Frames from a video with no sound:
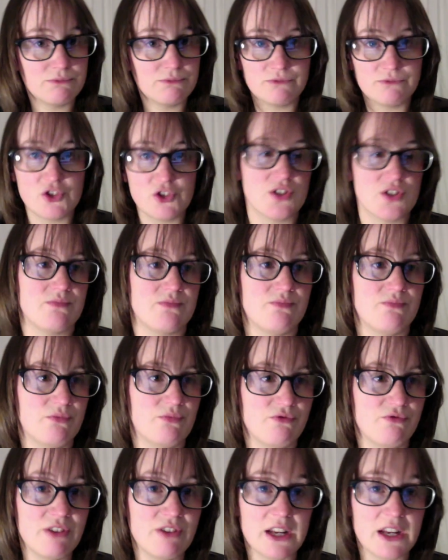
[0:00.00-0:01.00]
Just
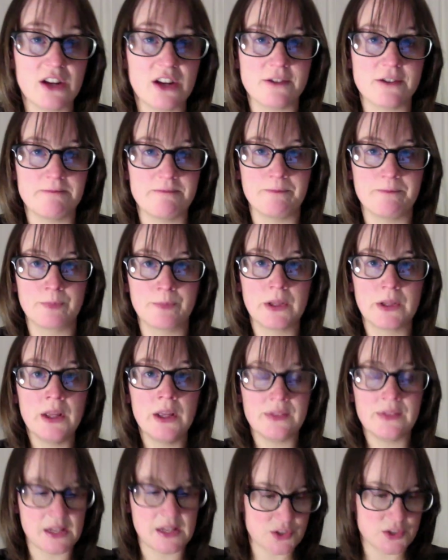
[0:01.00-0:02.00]
really good.
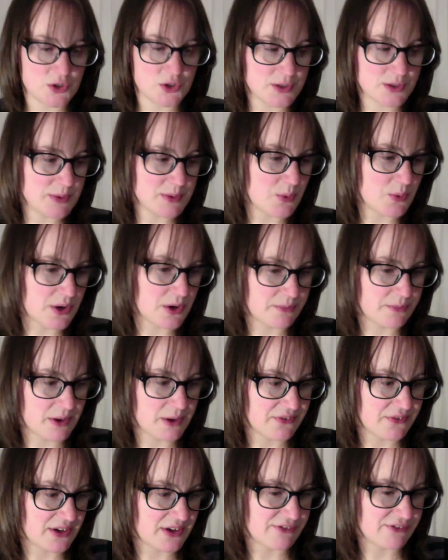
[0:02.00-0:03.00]
That's got to be one of
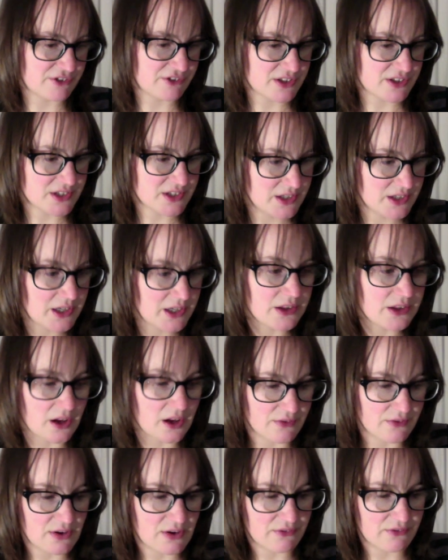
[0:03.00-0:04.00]
my favourites
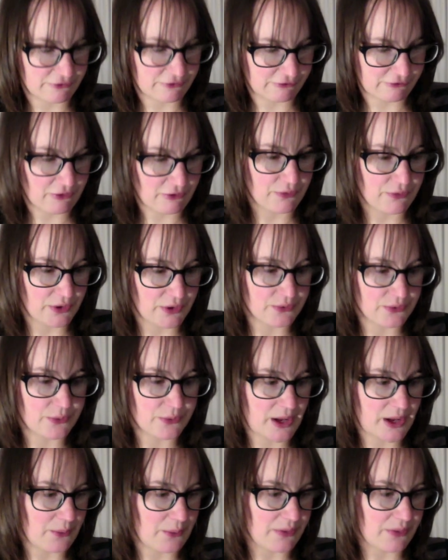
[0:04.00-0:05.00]
that I've ever reviewed.
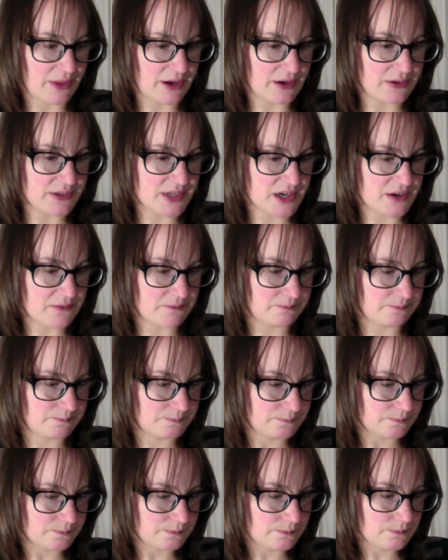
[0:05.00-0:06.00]
Yeah, without a doubt.
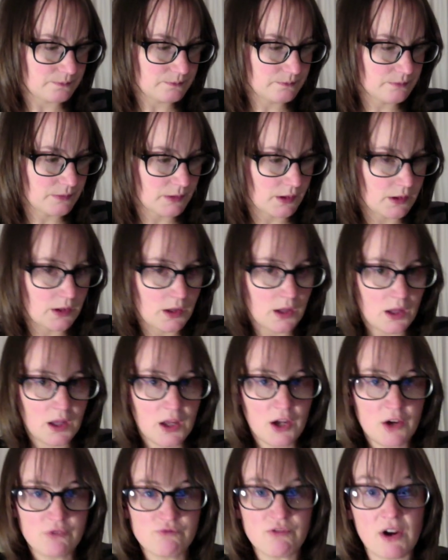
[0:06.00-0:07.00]

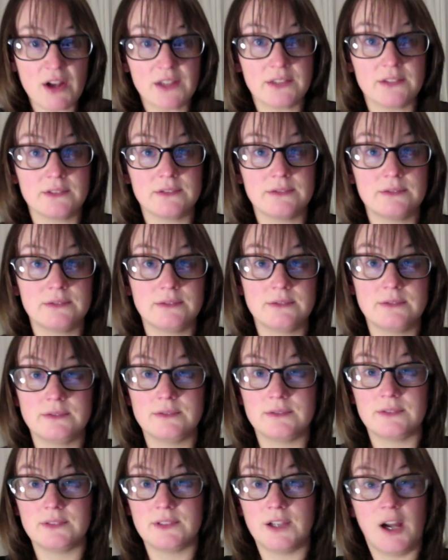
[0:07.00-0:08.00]
Right,
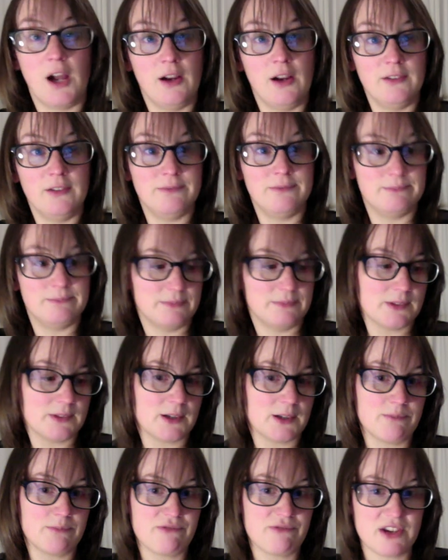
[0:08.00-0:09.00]
I'm
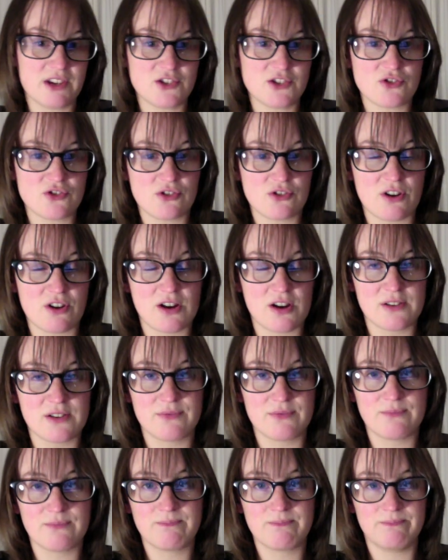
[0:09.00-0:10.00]
pretty sure I
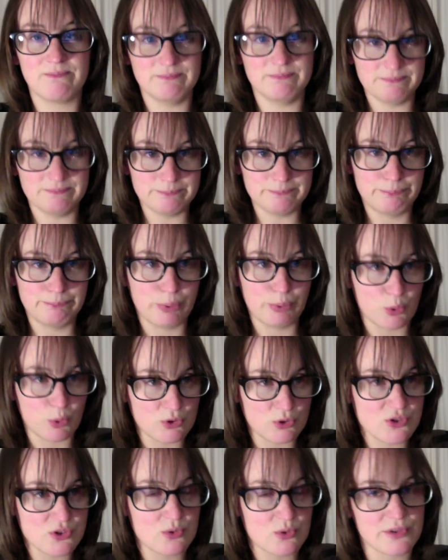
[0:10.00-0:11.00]
have
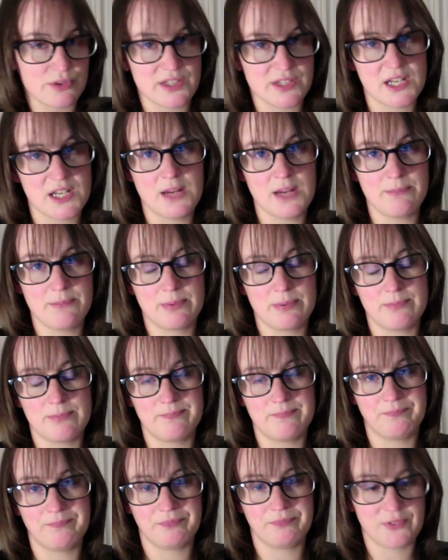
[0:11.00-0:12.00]
bored you all to sleep,
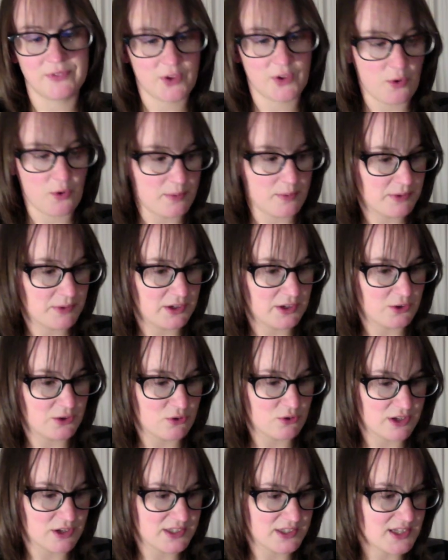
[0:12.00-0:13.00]
so I'm going to
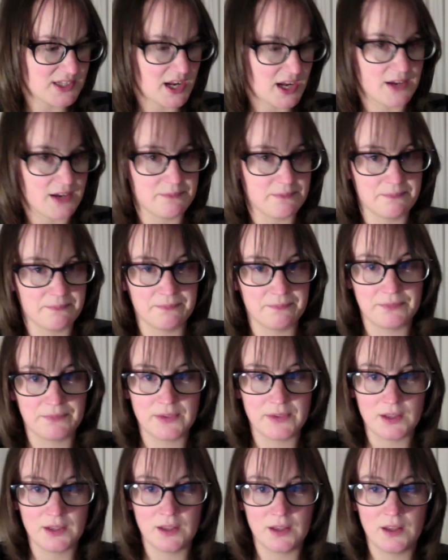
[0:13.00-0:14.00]
call it a day.
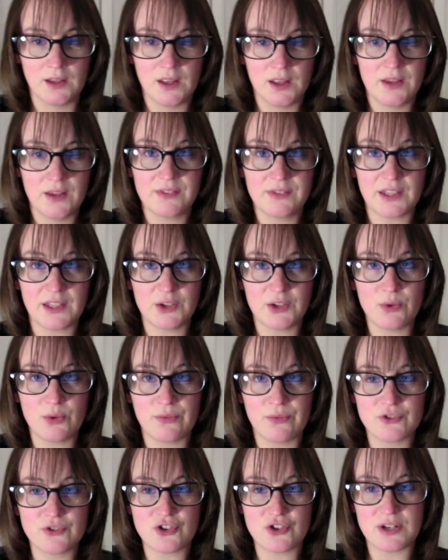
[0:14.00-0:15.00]
Thank you all
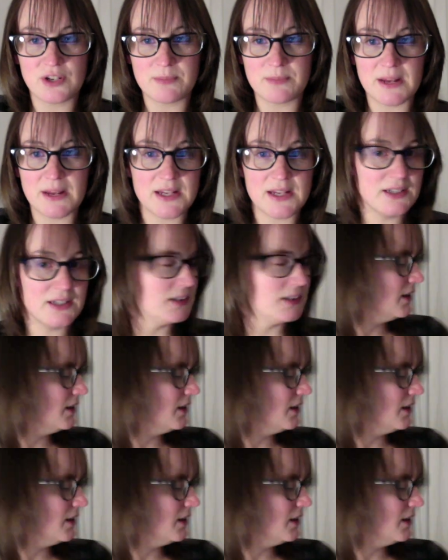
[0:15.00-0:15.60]
for joining me.